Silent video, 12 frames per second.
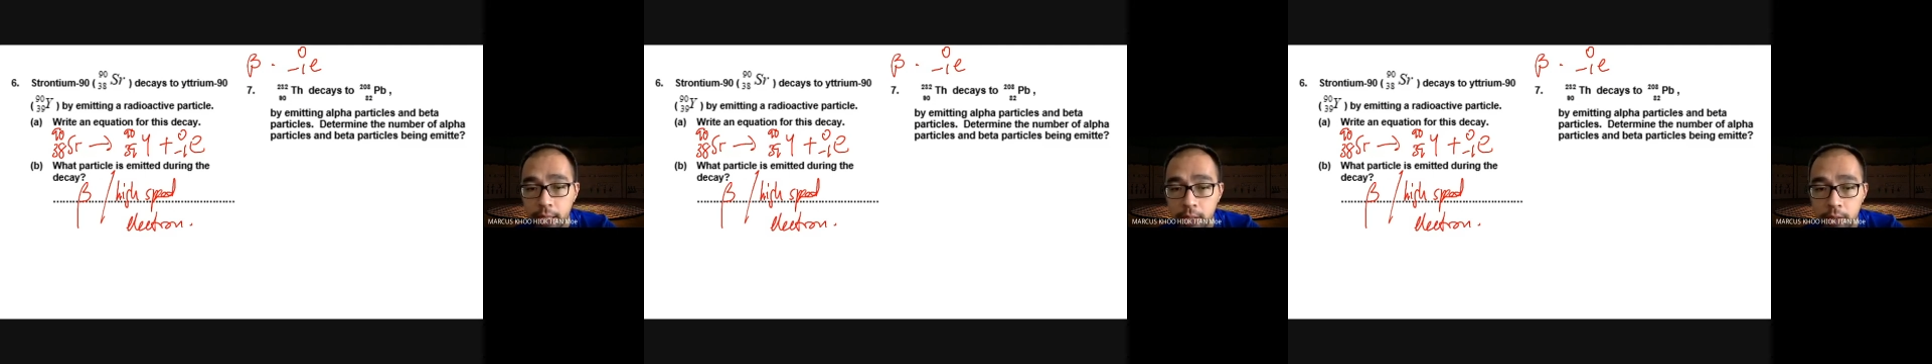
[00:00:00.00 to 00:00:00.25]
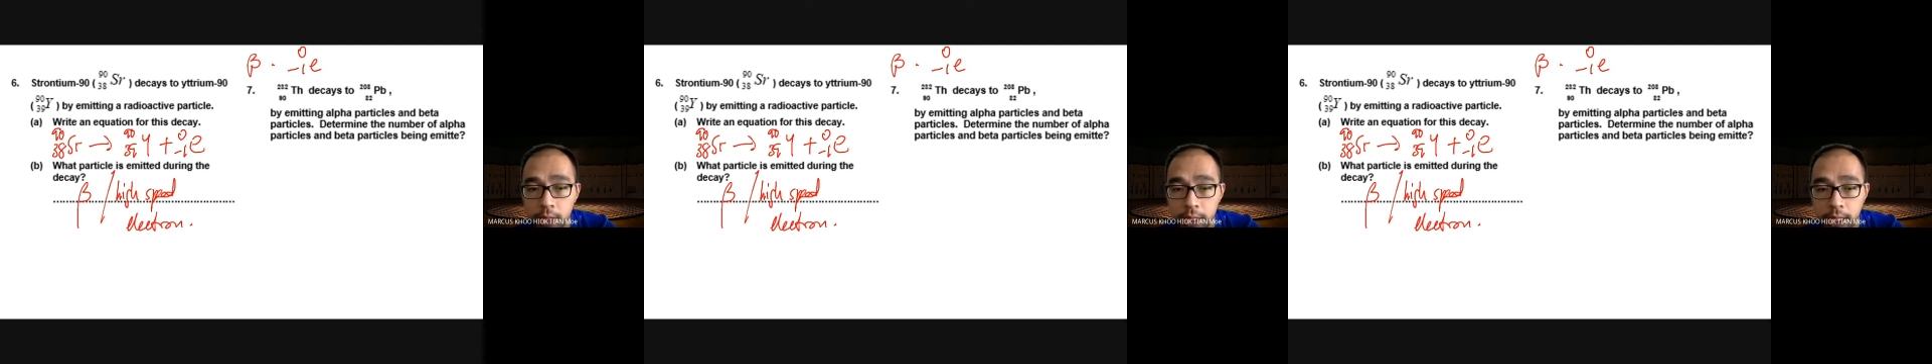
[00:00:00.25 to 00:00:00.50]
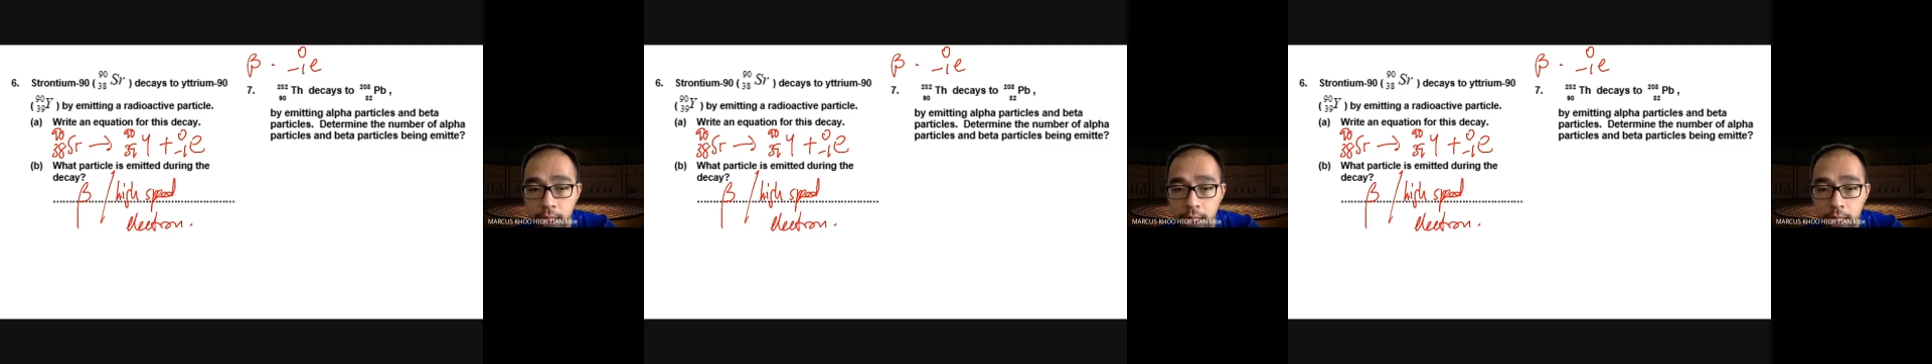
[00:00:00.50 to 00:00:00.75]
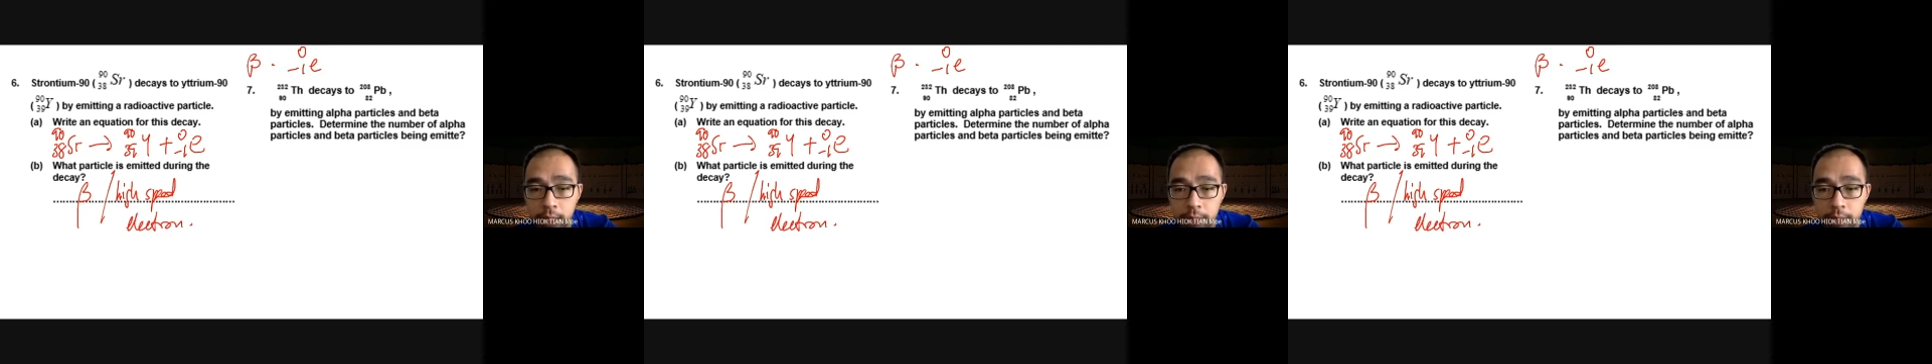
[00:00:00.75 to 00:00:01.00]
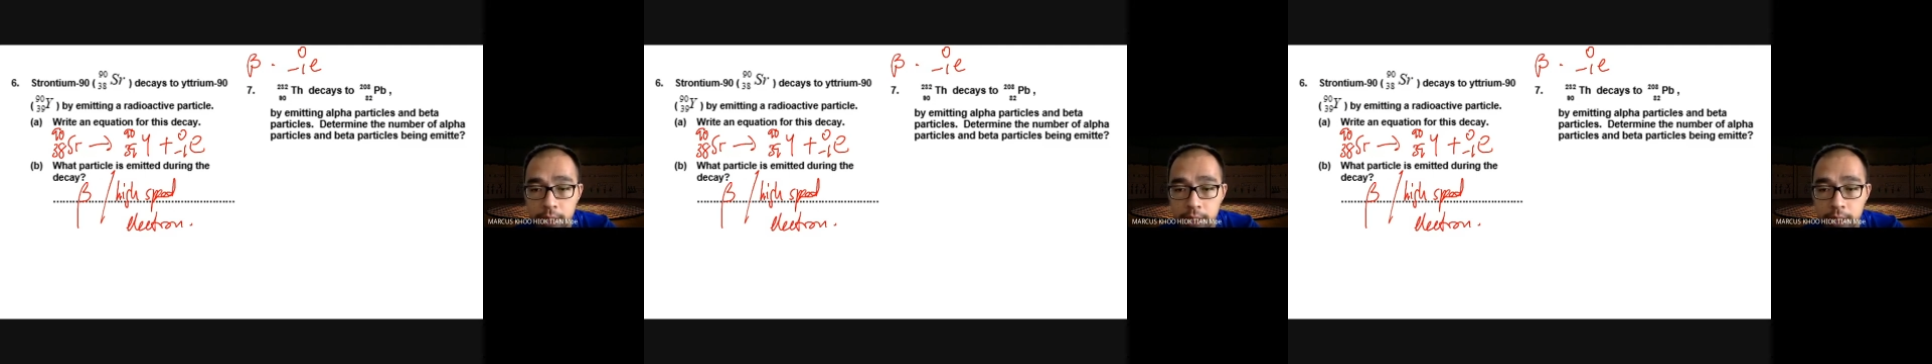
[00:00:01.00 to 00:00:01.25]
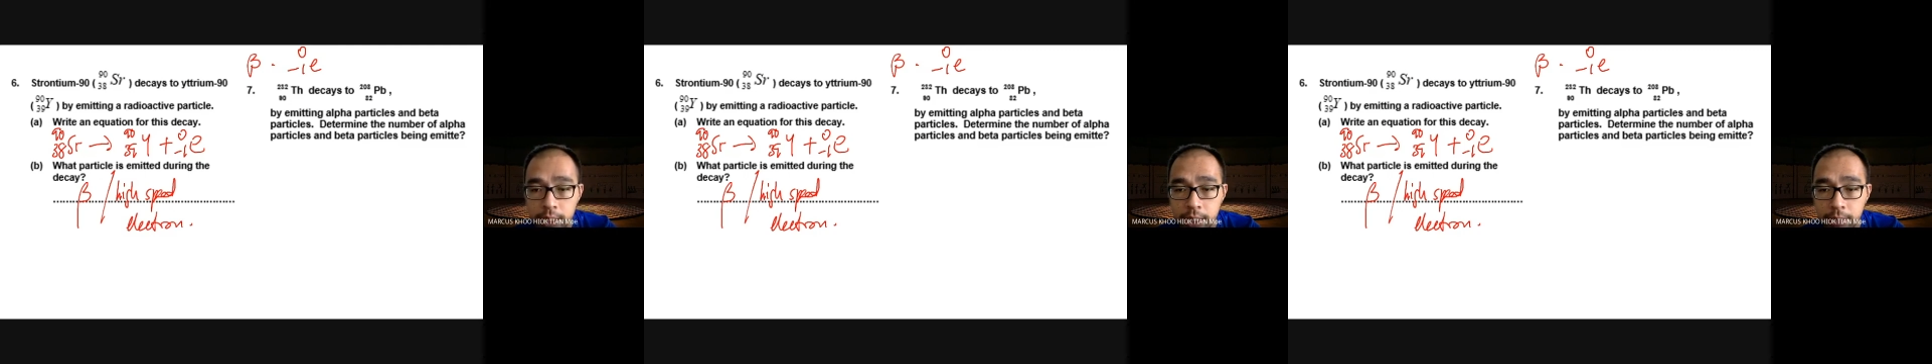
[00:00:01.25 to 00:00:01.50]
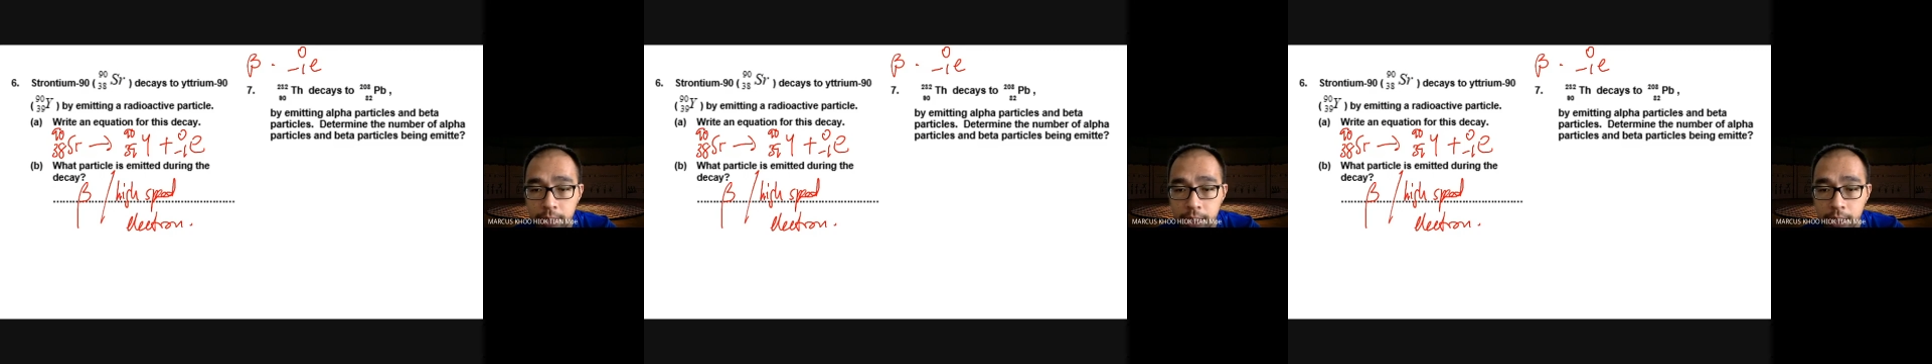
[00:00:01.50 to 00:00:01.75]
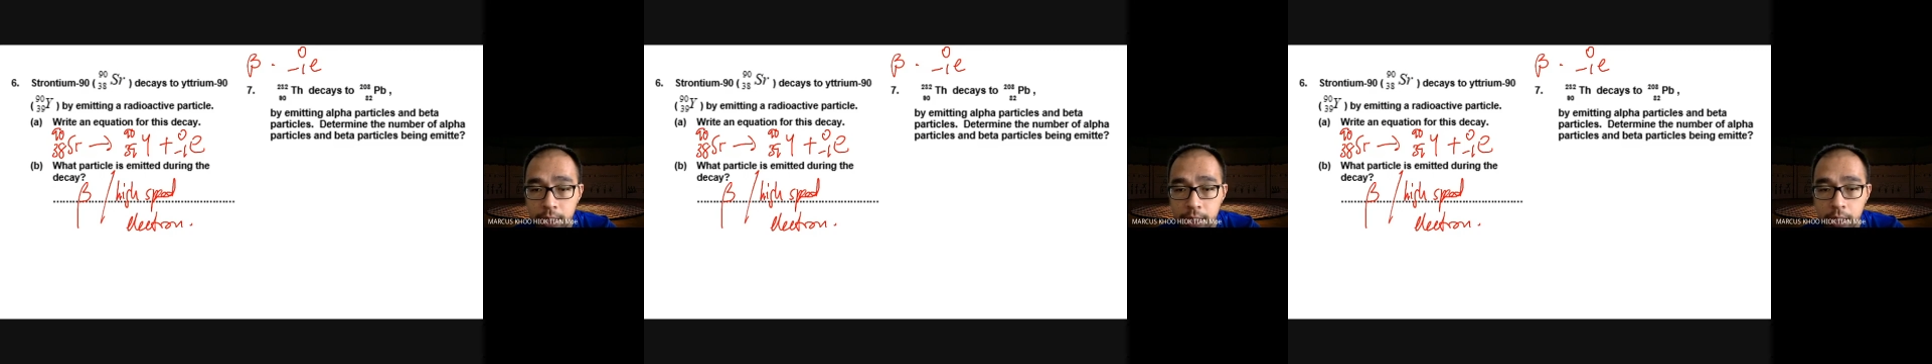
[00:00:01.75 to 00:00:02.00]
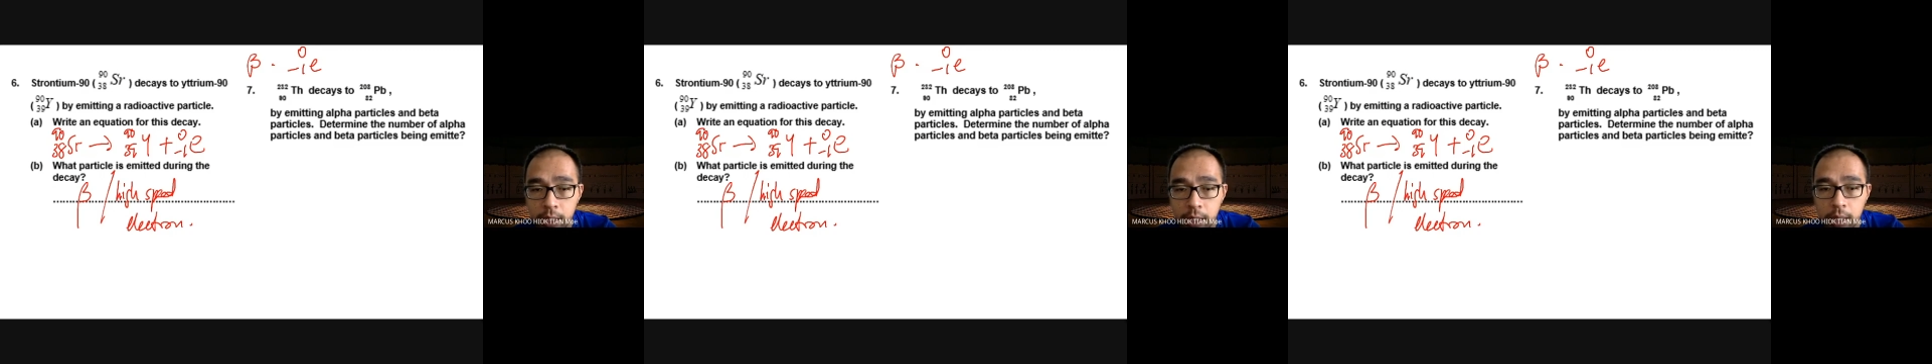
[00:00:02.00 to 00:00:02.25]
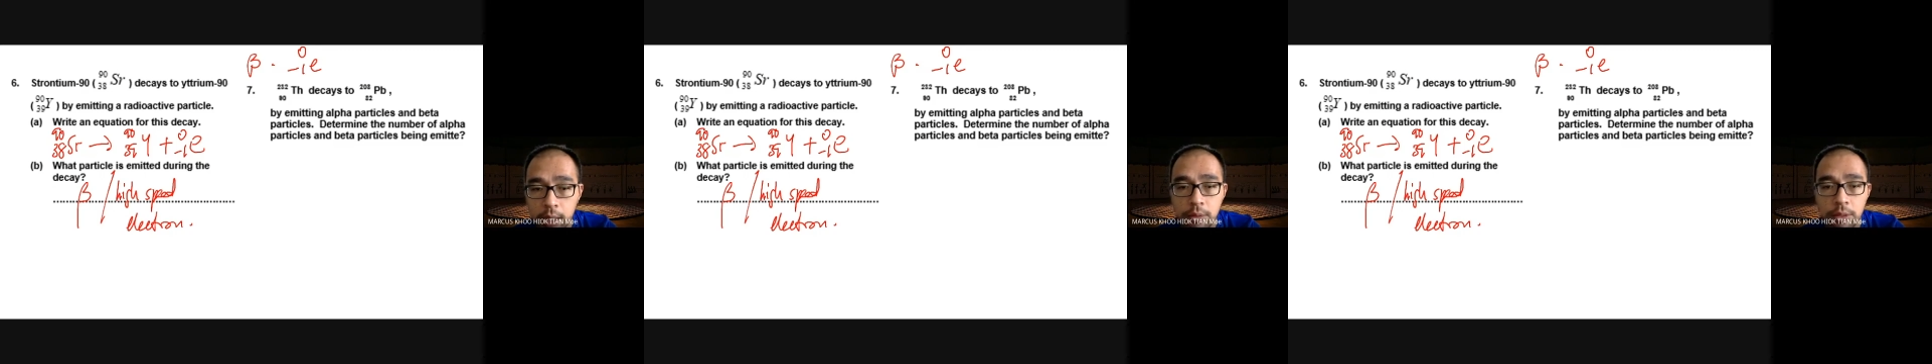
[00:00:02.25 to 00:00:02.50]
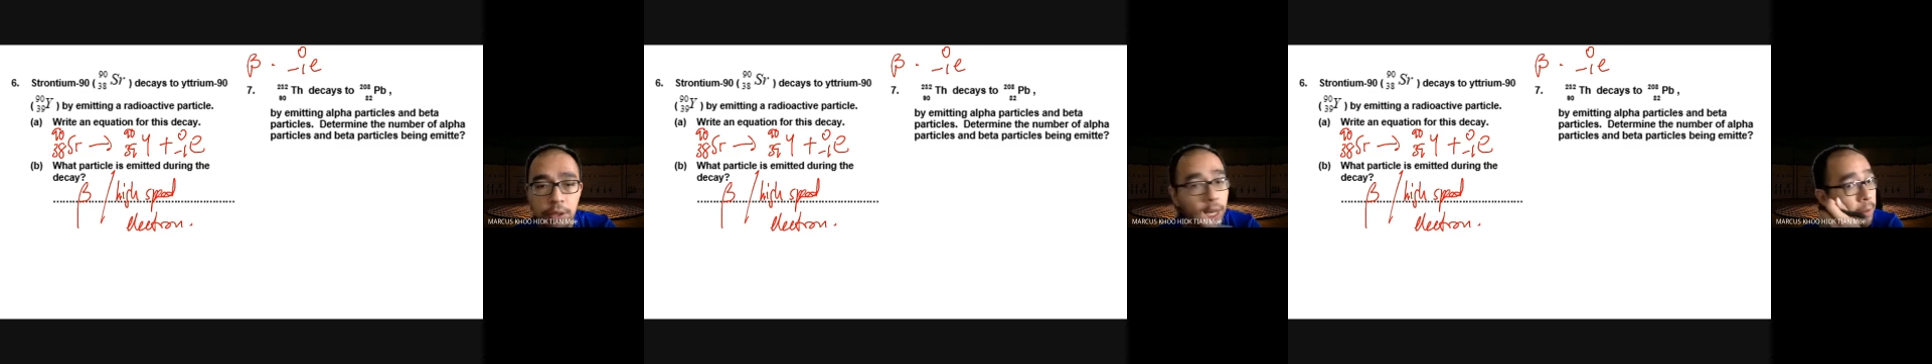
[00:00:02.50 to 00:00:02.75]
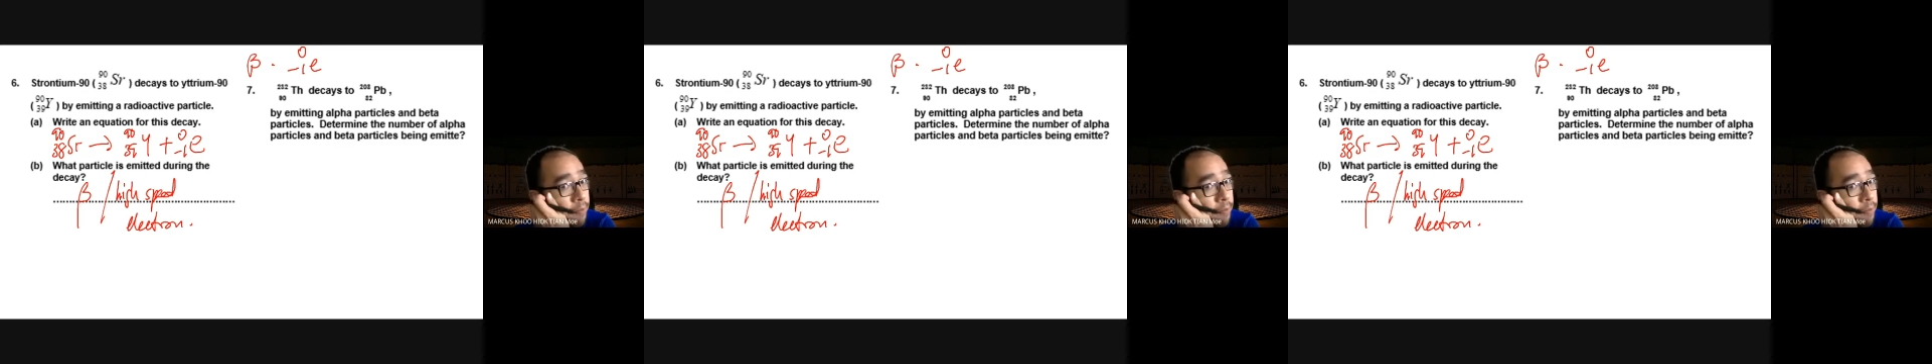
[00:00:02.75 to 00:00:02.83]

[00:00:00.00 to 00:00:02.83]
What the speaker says: Hold on. Let me just check something. Okay.